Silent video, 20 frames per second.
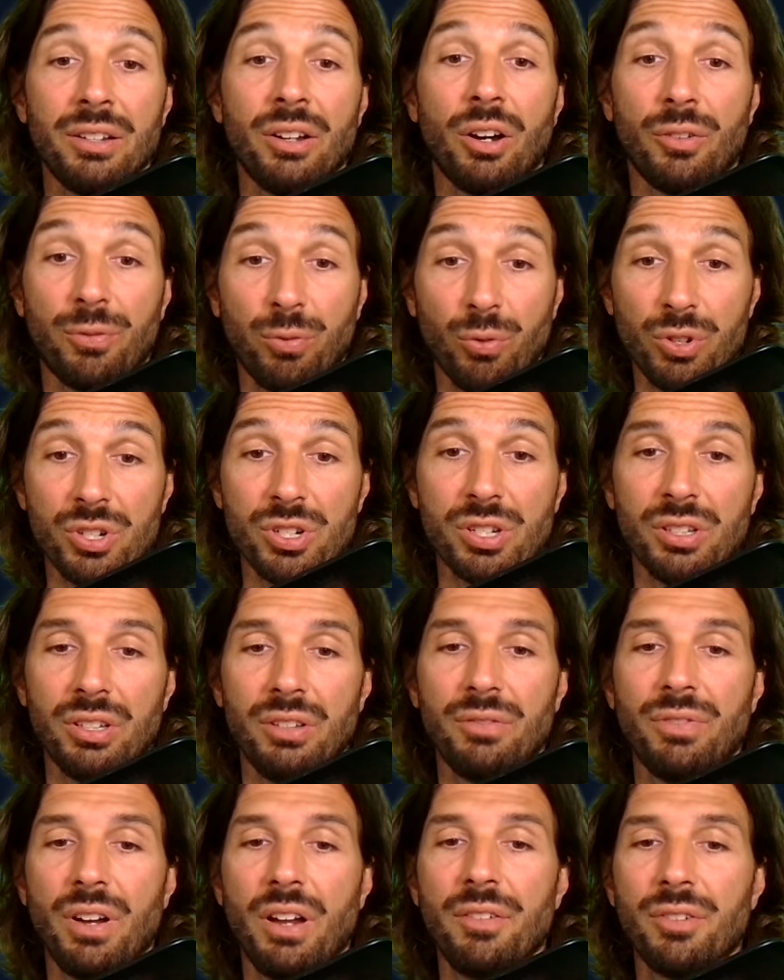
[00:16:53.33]

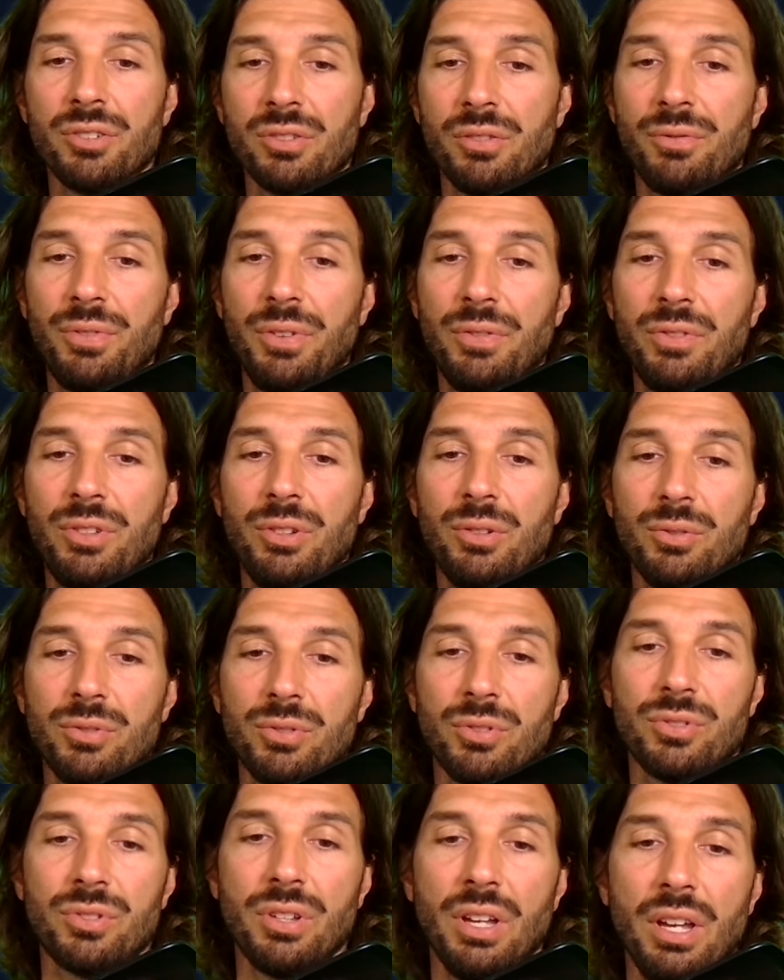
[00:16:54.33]
unfortunately, 550
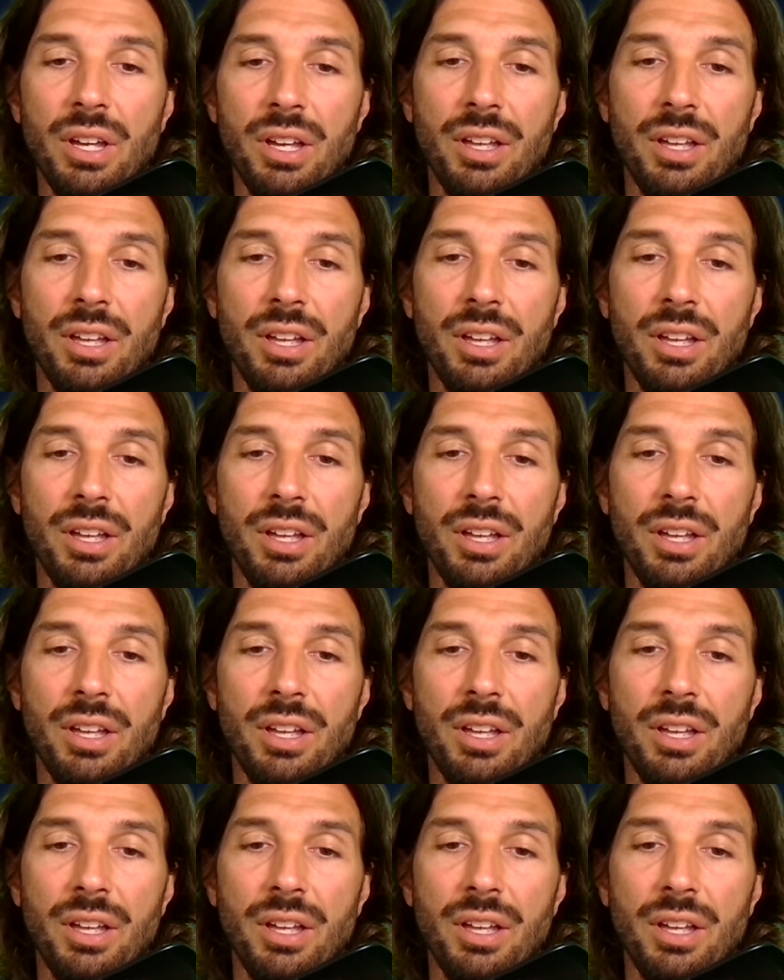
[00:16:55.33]
users